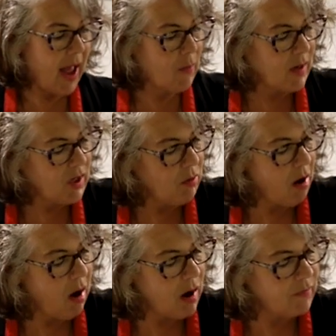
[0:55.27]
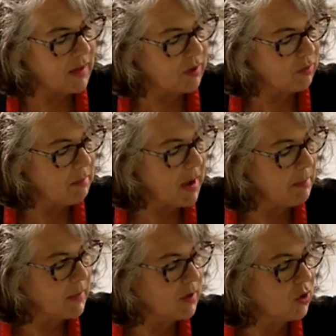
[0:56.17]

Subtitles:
And when you harvest, remember